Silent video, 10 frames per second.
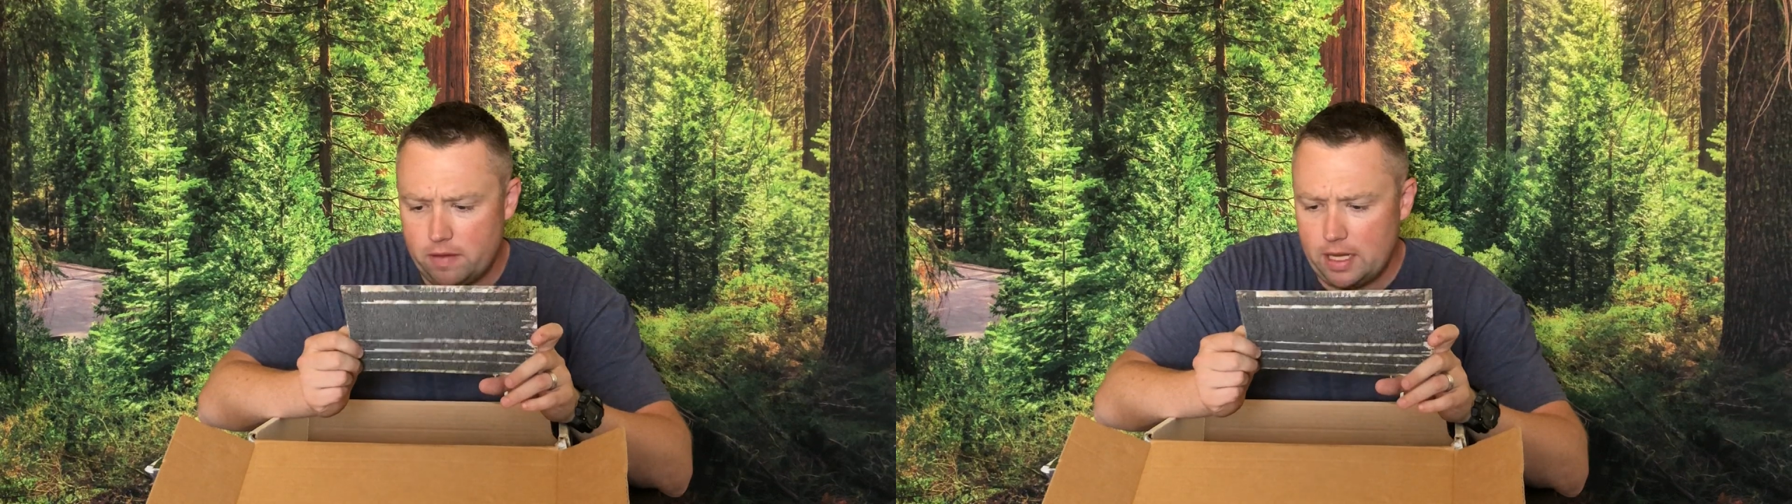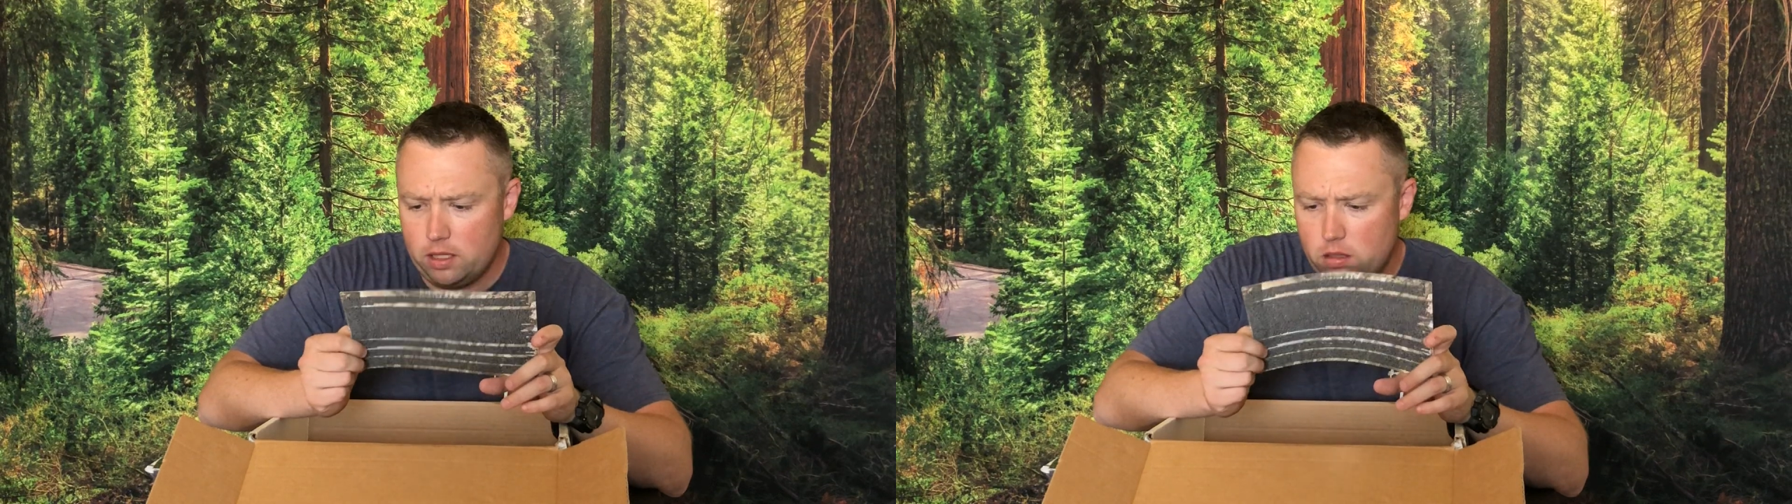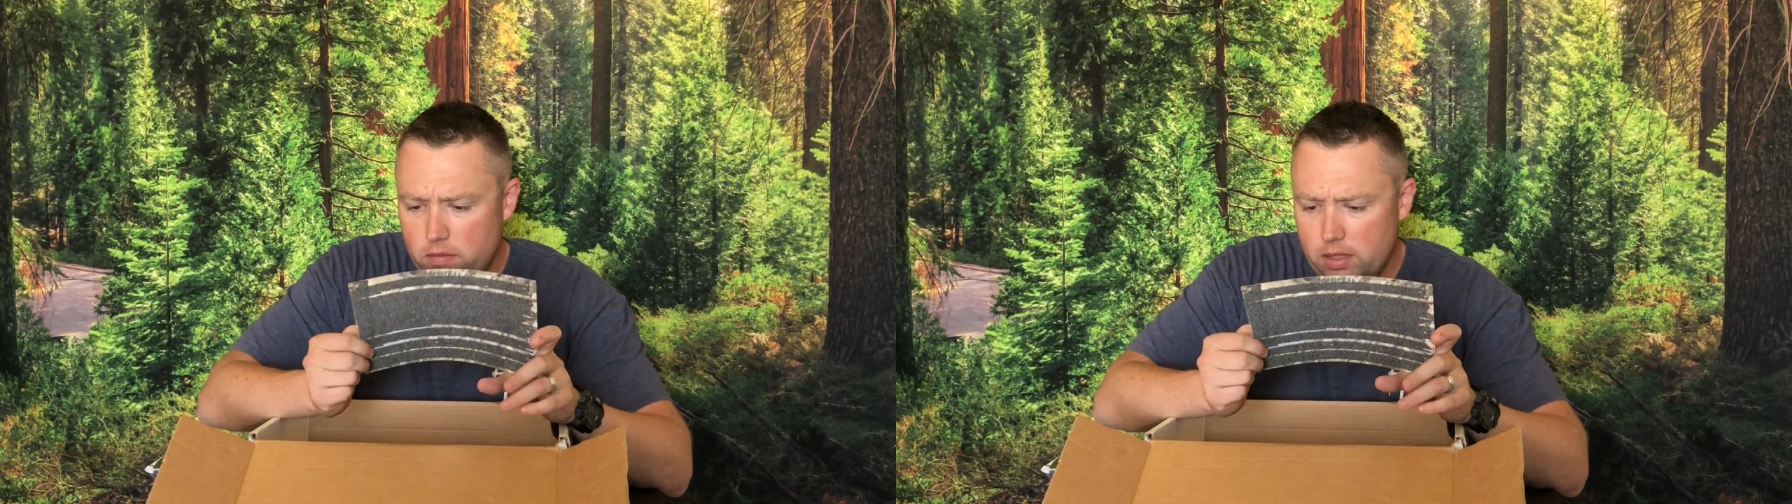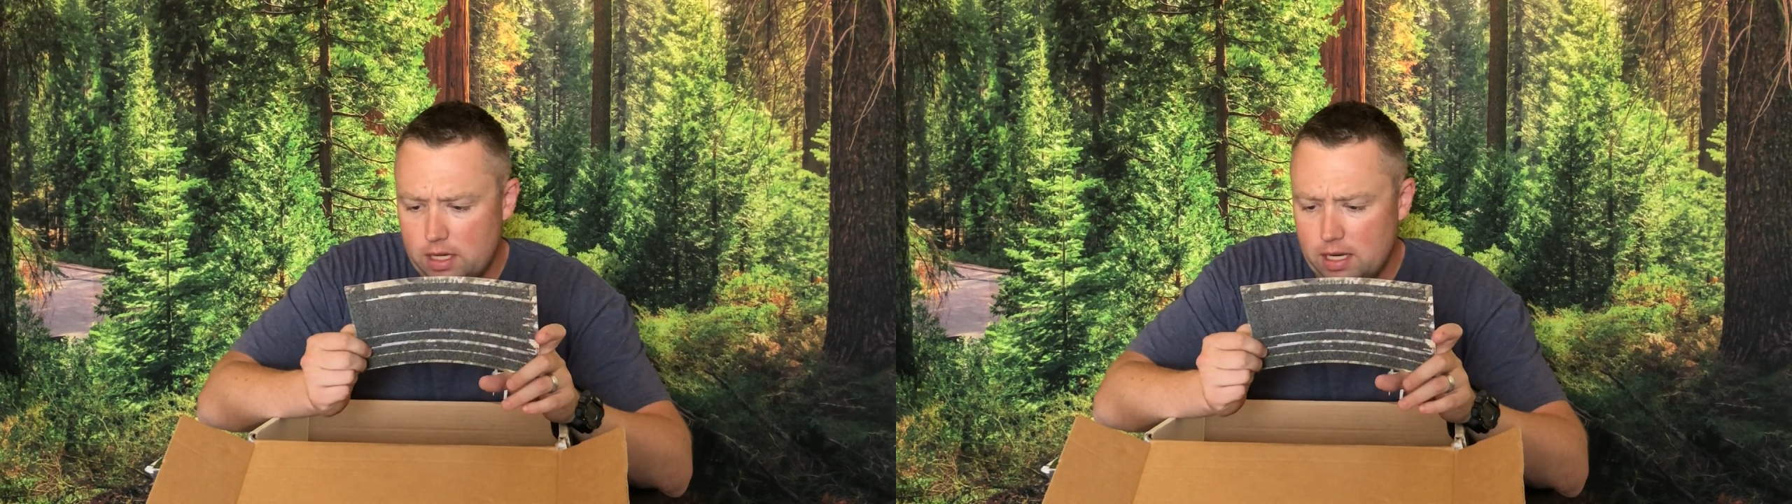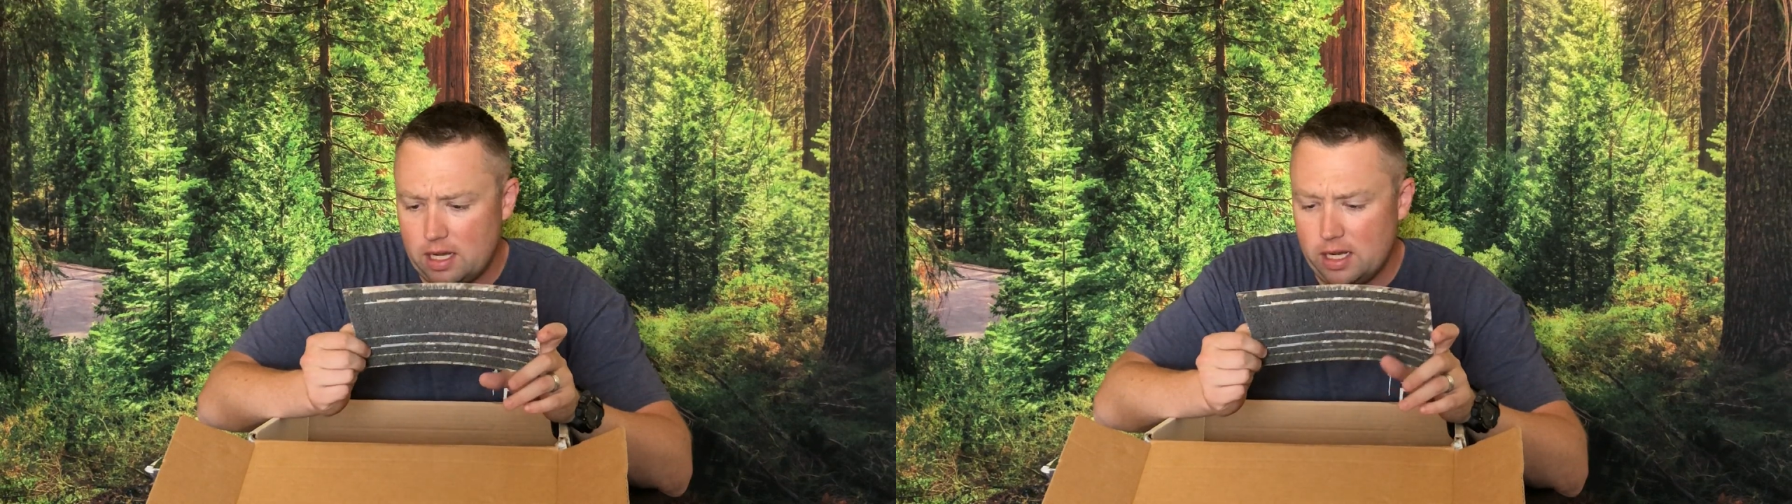value of it
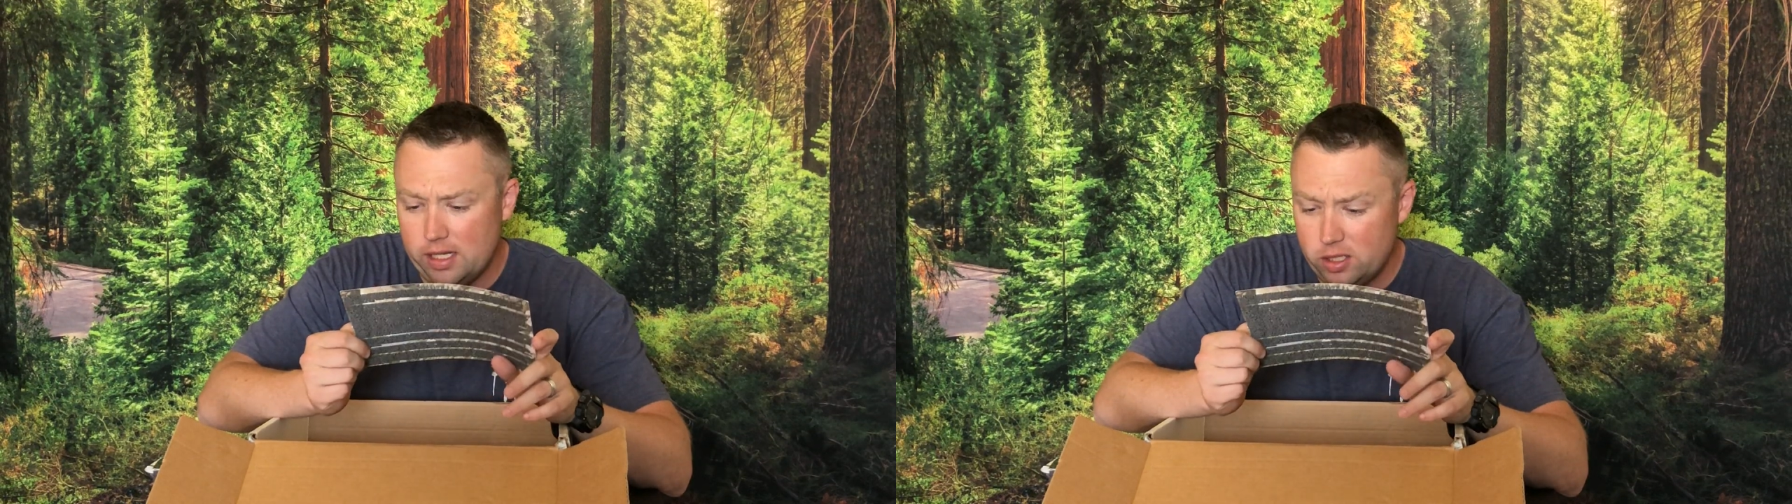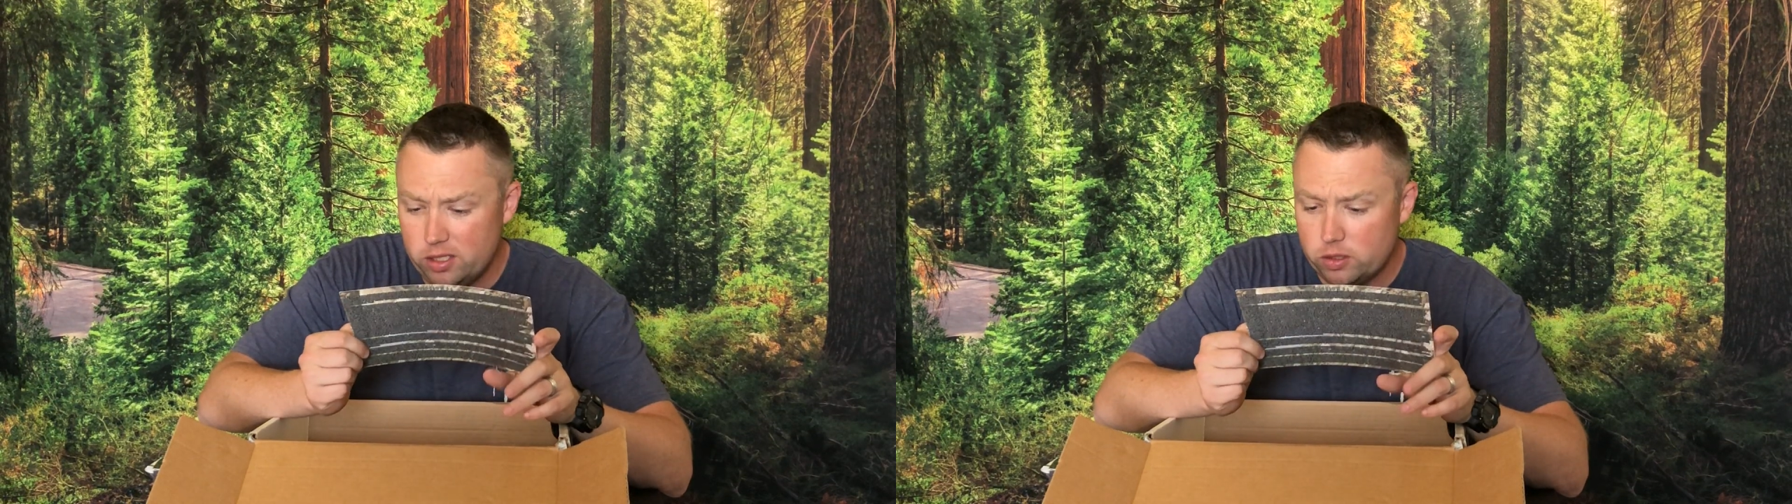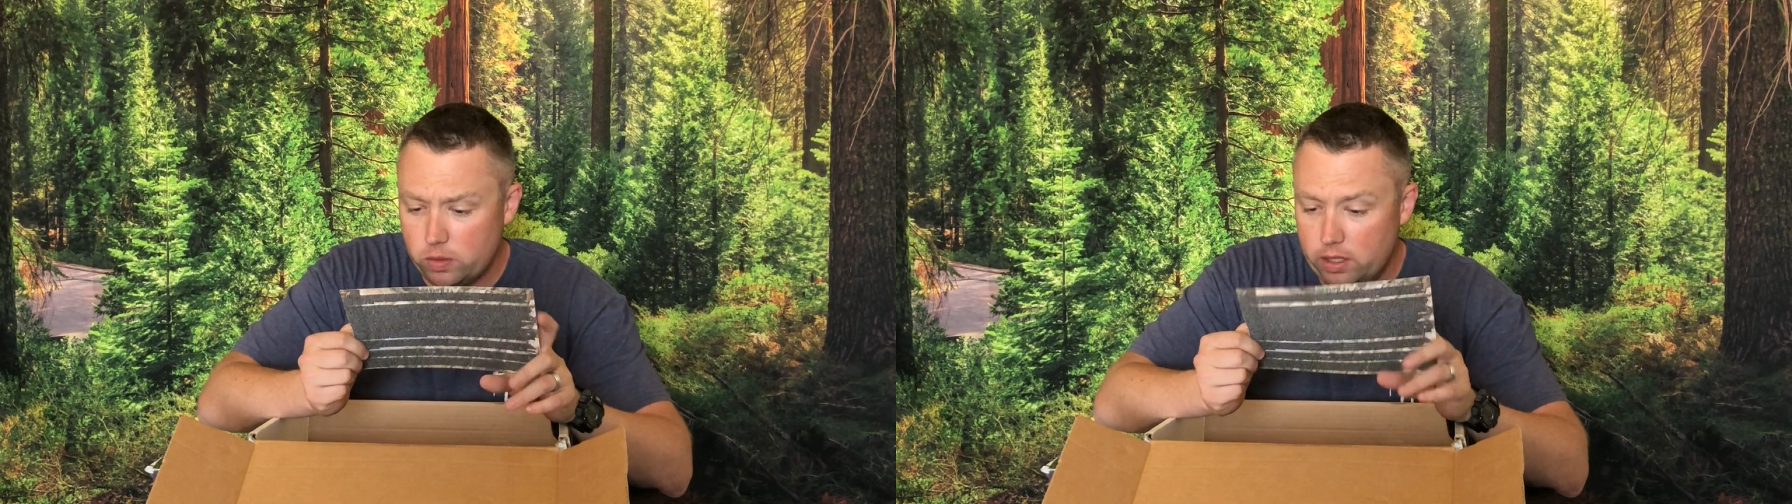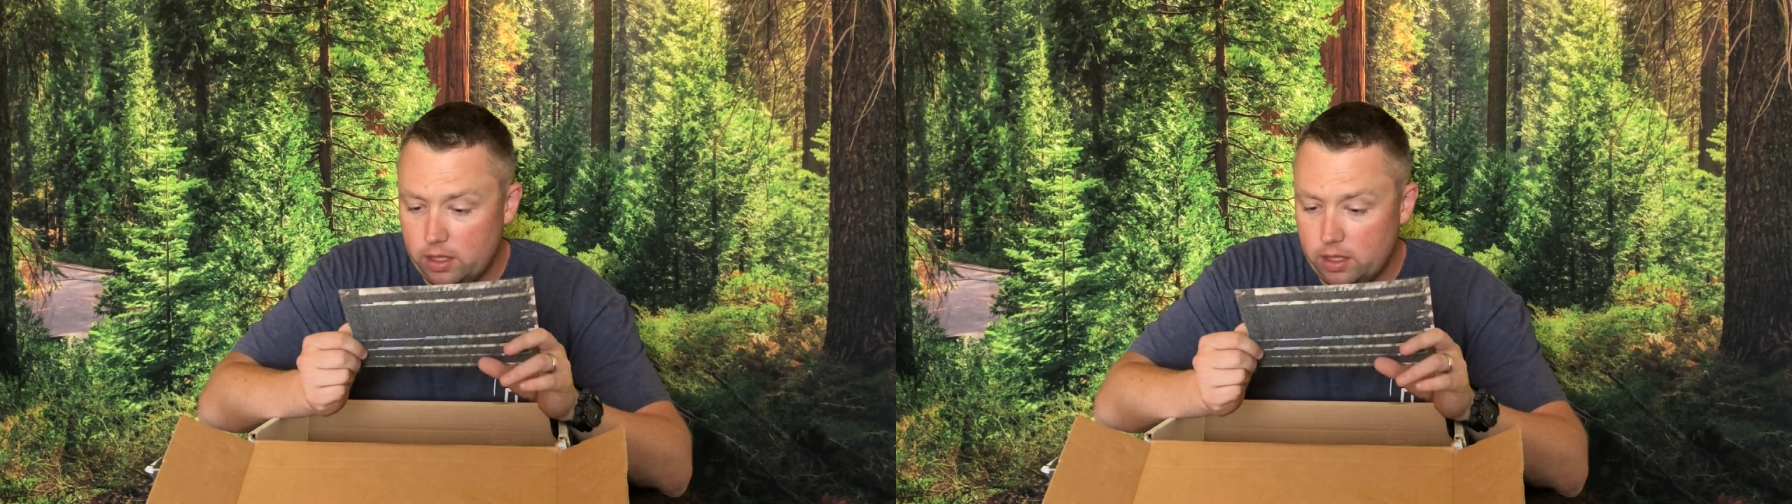at $129.